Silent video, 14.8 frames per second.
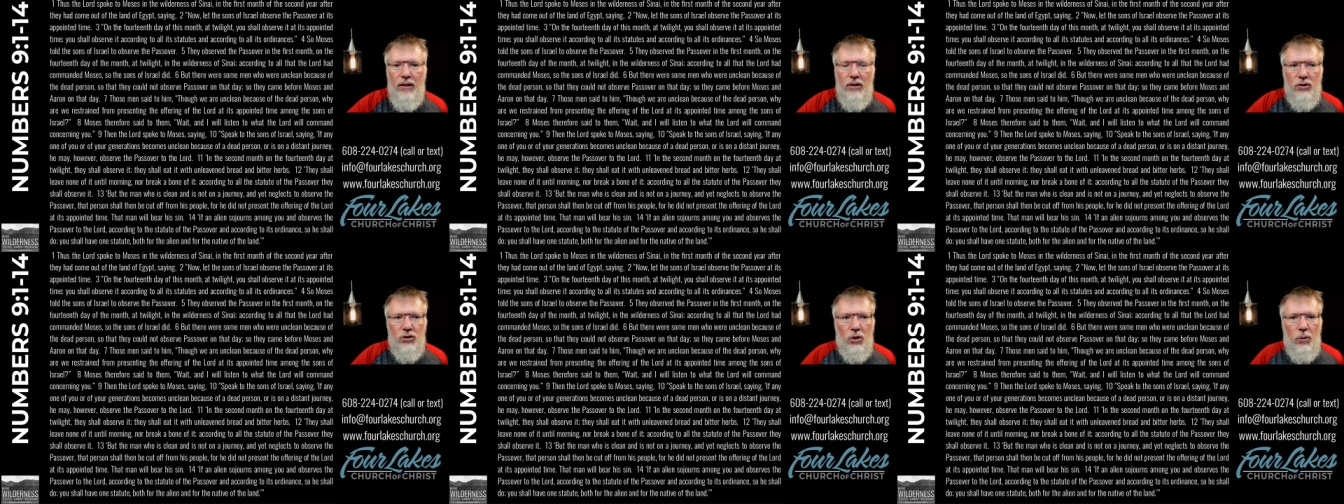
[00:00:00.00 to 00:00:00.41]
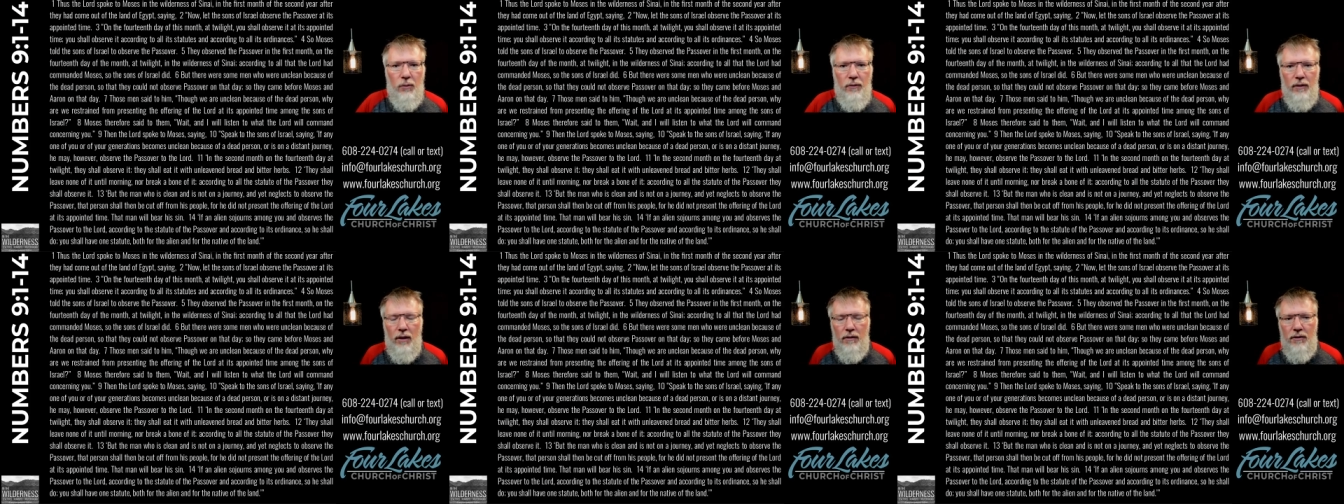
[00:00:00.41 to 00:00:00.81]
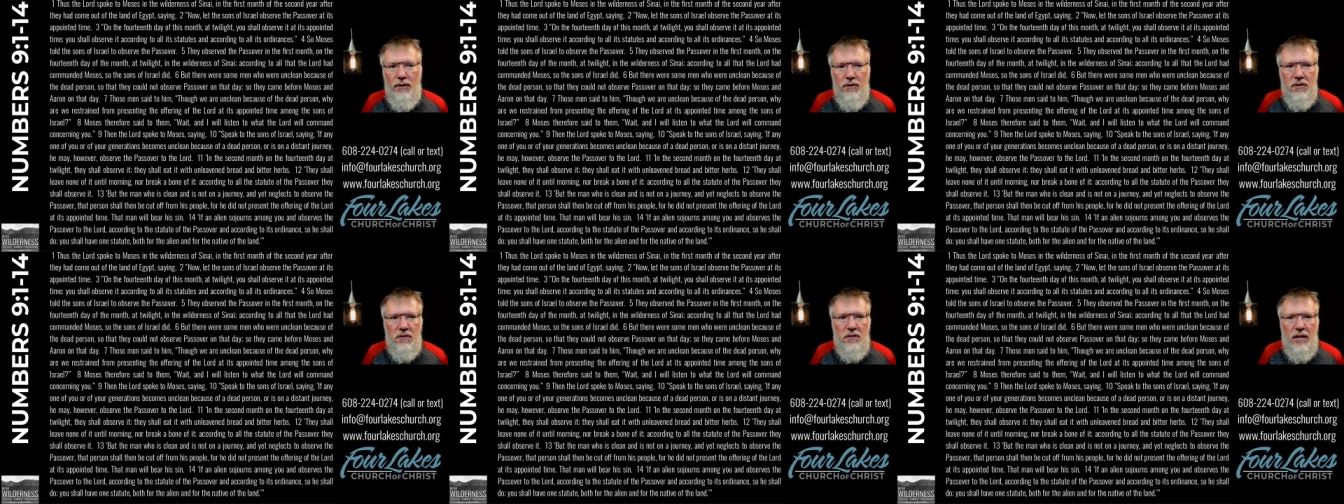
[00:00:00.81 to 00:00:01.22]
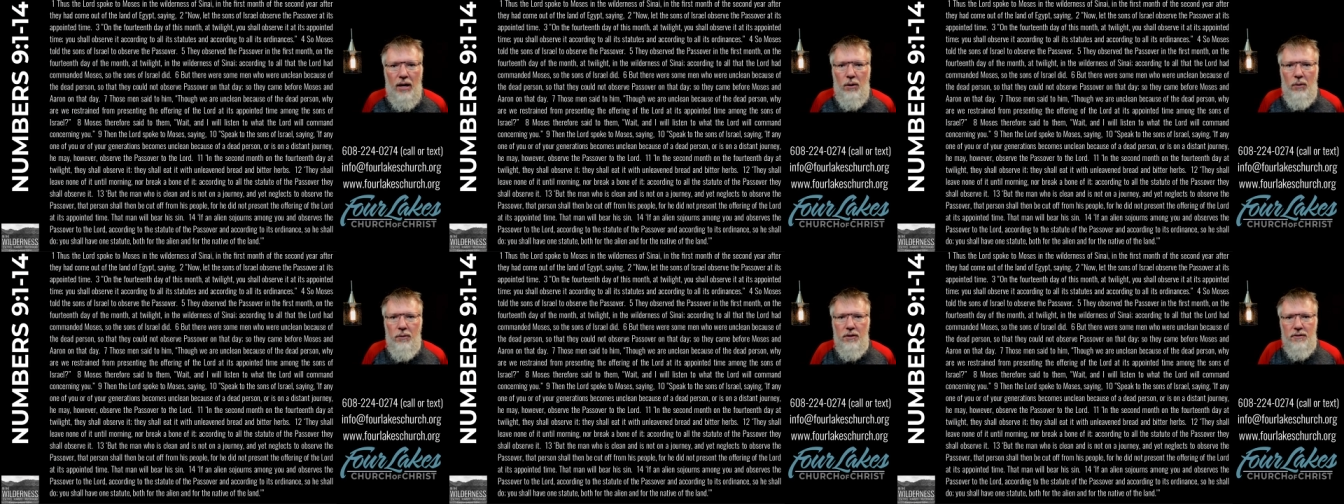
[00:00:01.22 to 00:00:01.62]
So th this is
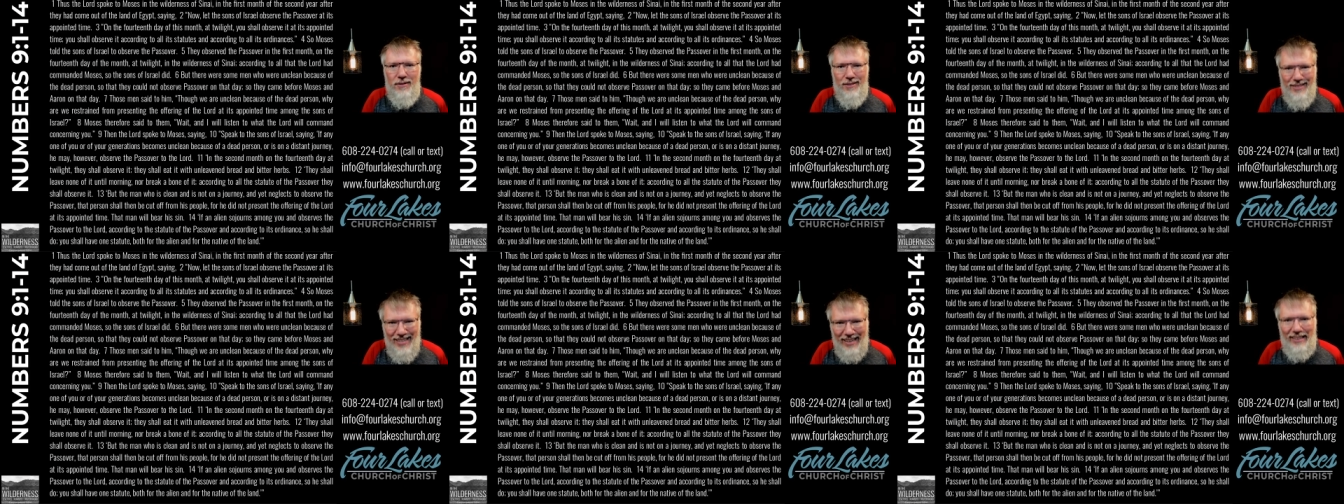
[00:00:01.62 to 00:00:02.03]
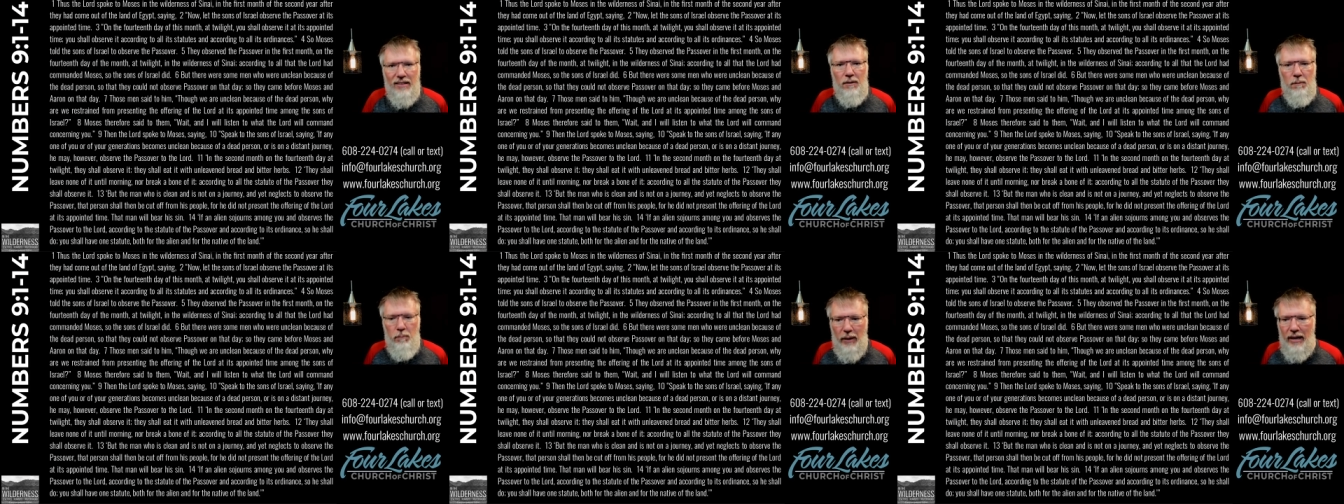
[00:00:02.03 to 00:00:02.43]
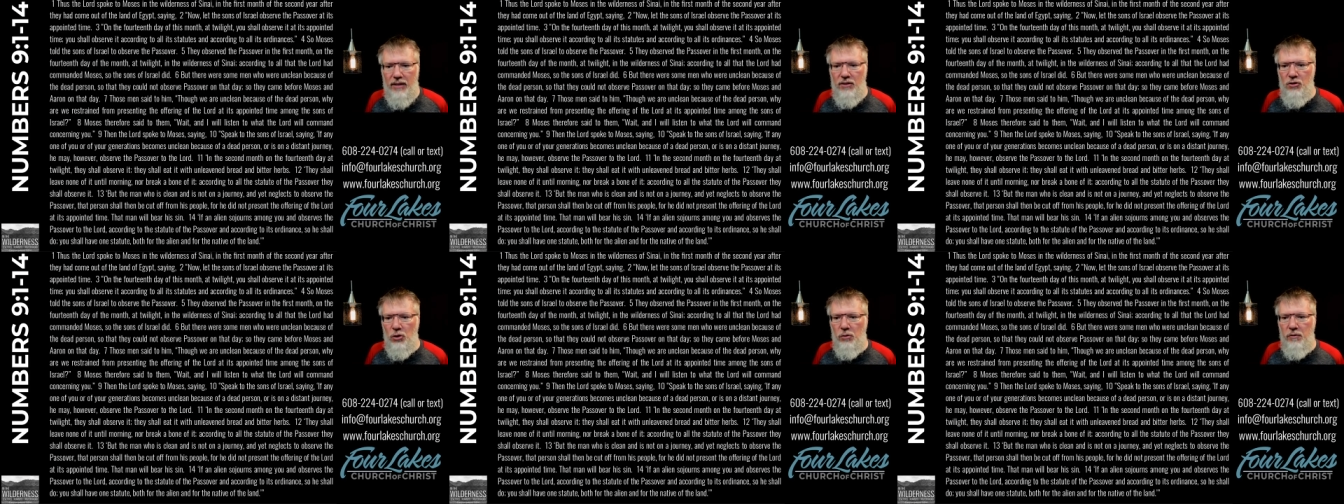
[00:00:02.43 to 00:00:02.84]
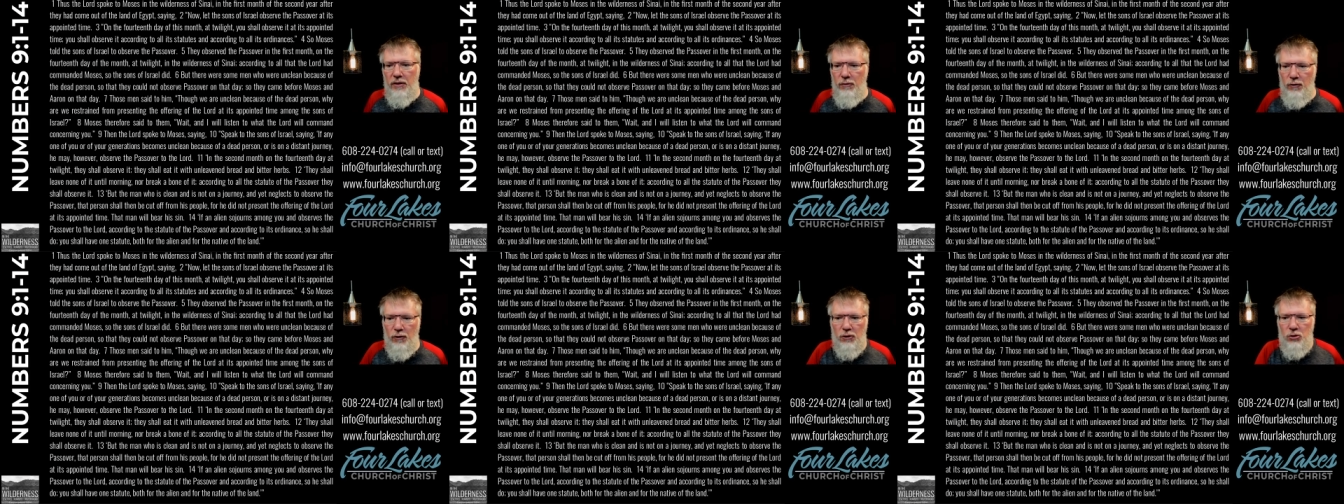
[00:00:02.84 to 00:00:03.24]
now the second Passover. The
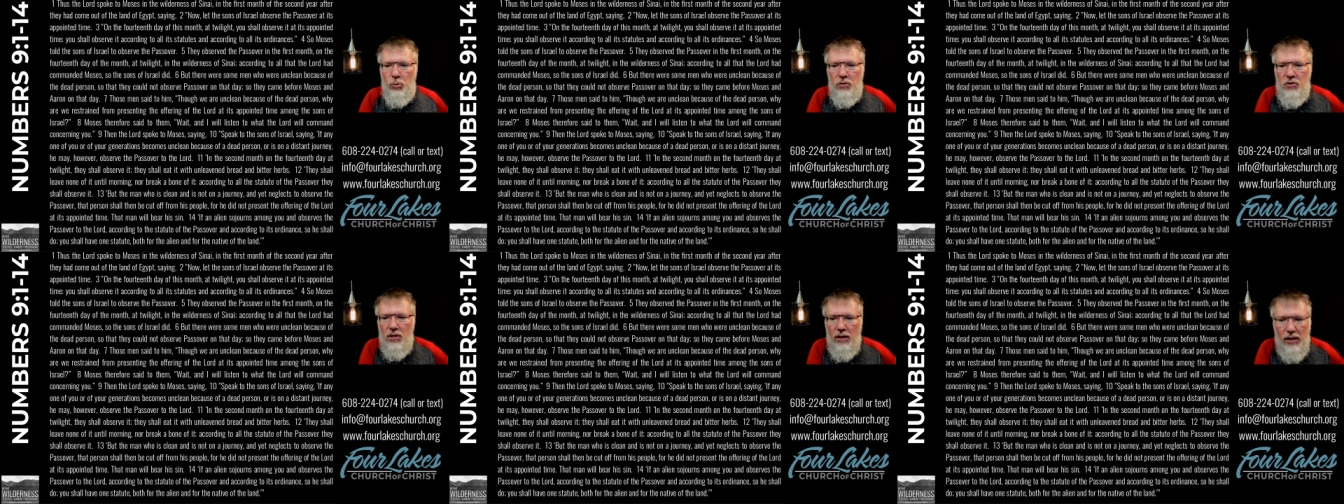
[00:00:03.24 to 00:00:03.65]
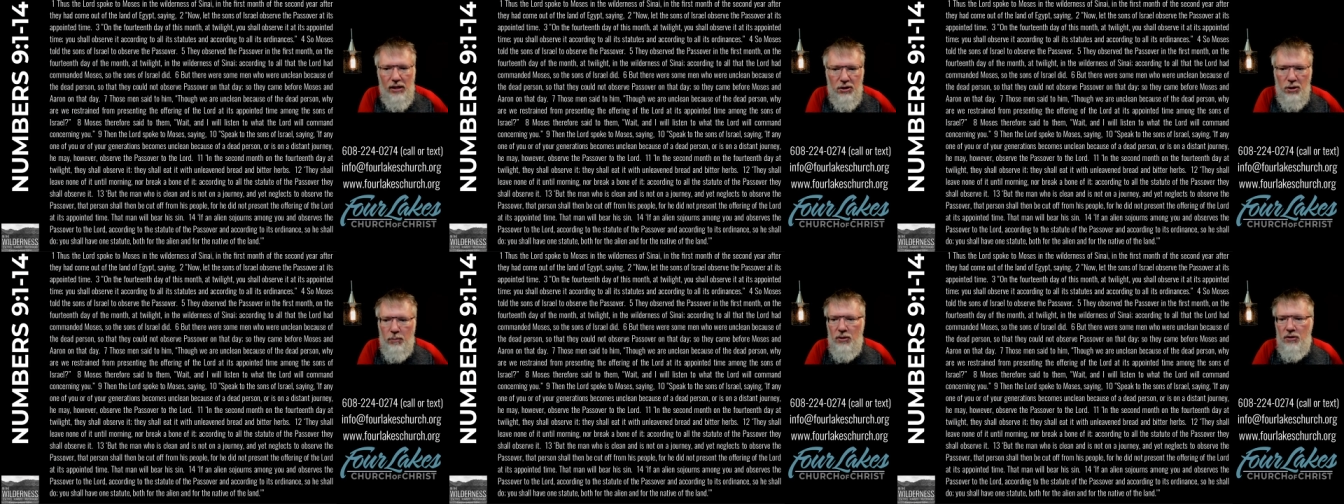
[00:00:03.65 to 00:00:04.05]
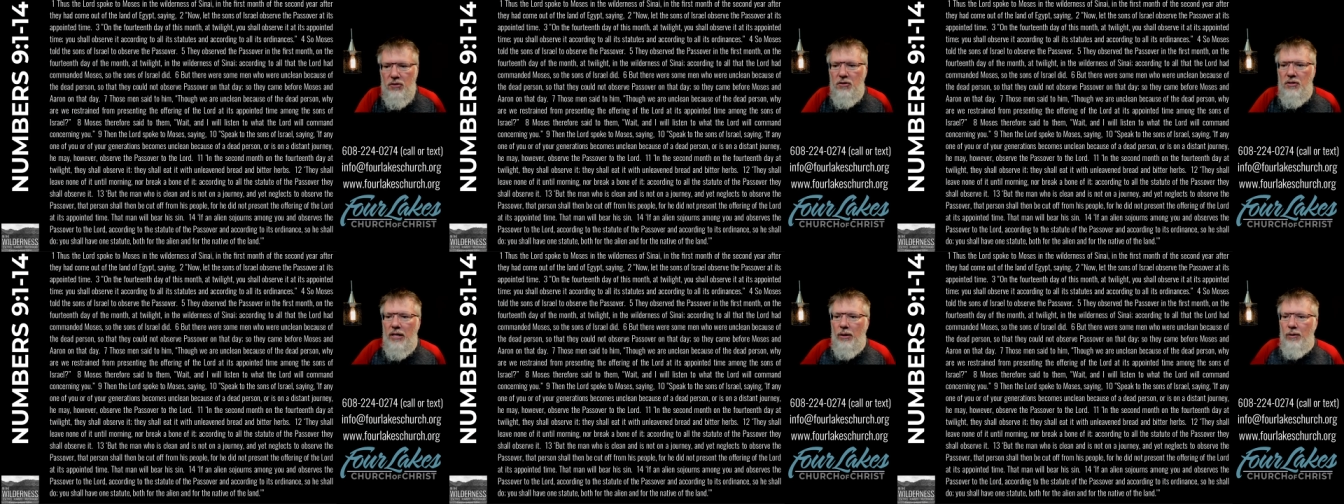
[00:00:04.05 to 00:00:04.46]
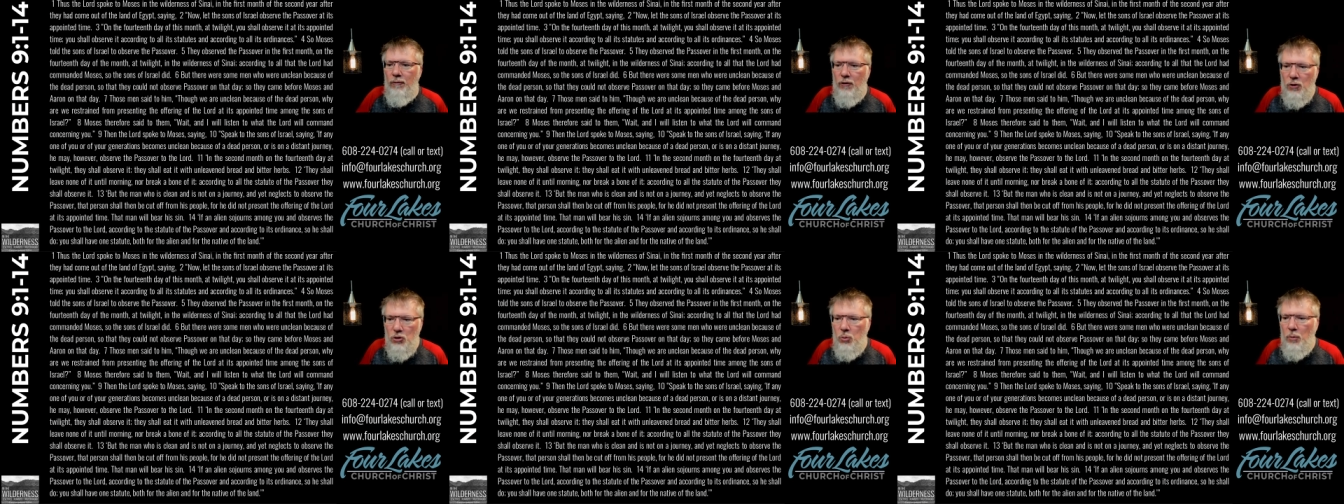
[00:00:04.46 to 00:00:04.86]
first was in Egypt. This is now the
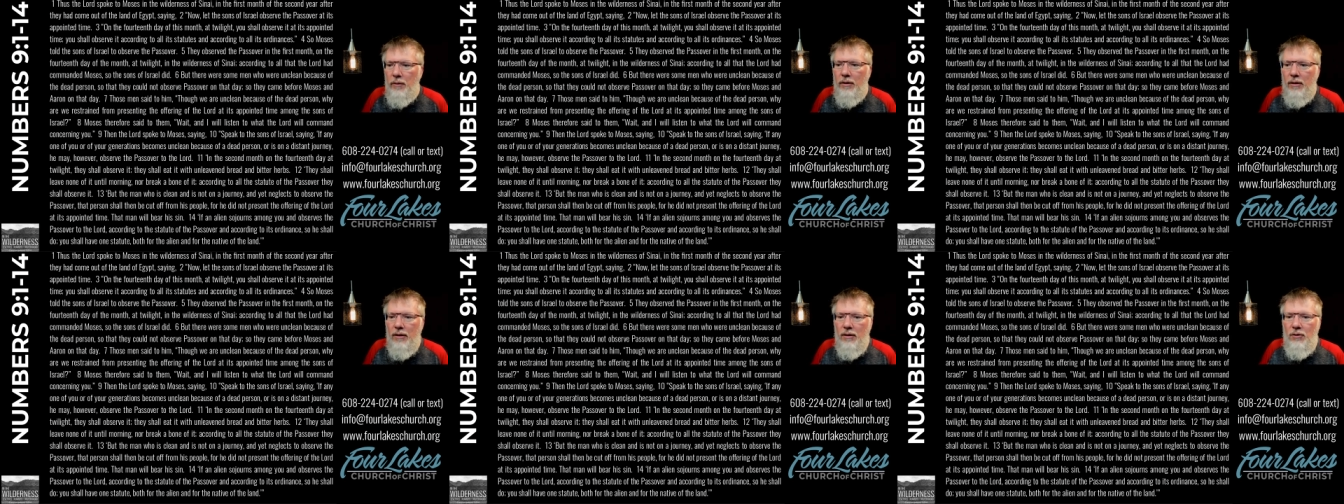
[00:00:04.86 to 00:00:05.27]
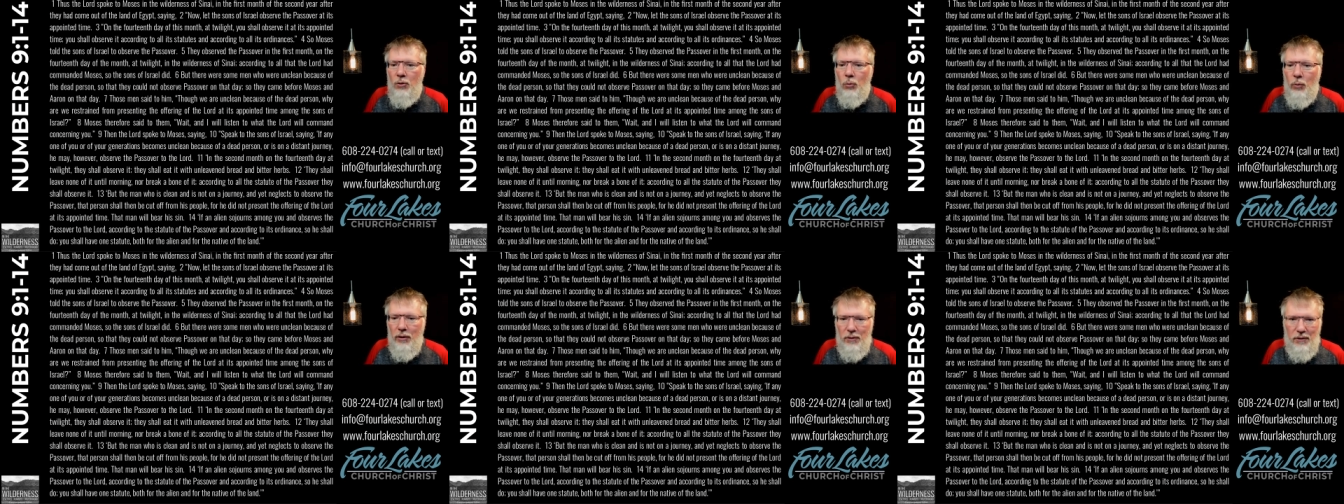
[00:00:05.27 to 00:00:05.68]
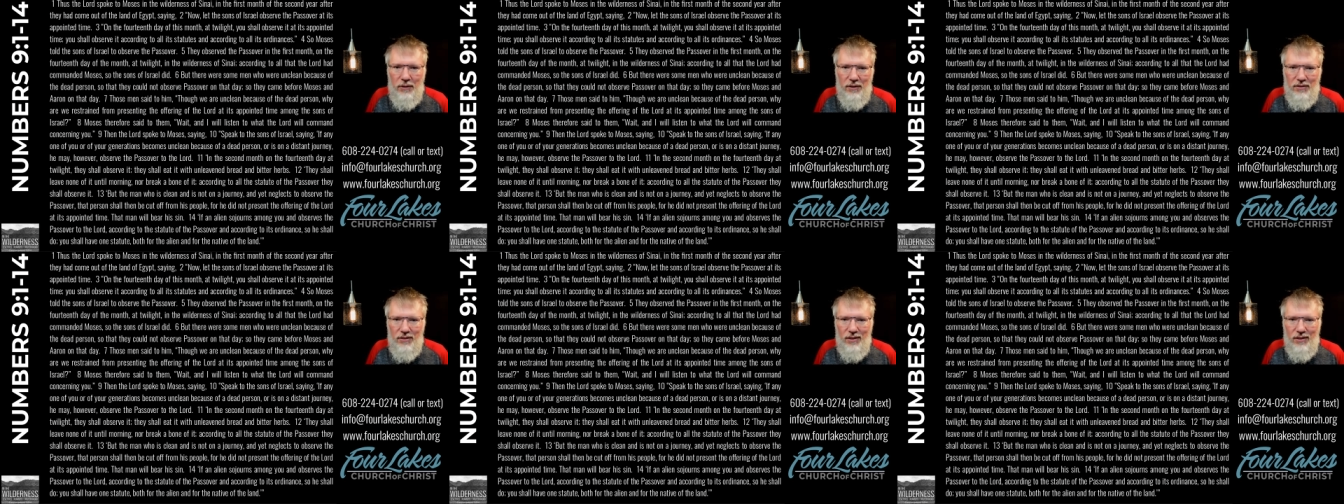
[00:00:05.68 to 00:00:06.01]
first one in the wilderness.